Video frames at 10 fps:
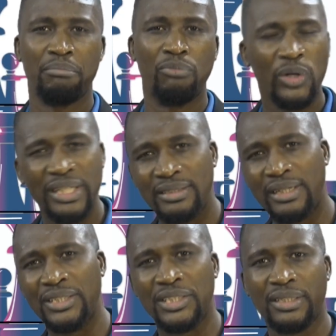more
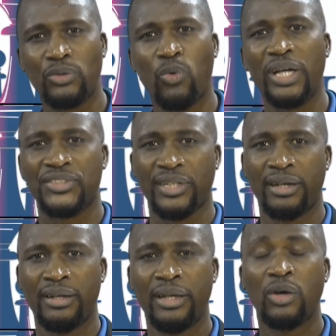intelligent and
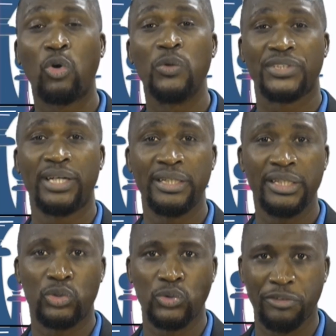wiser
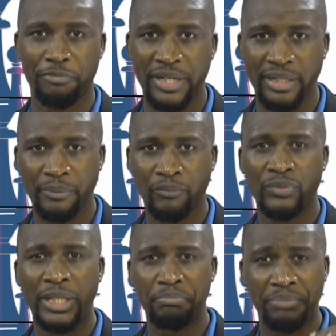concerning issues of money.
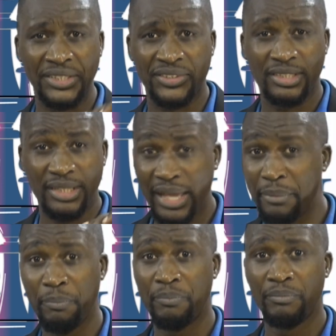The best
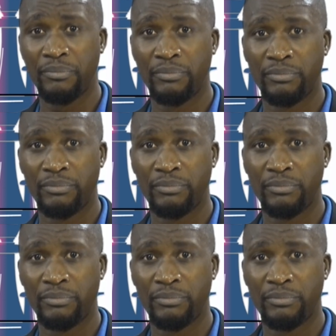time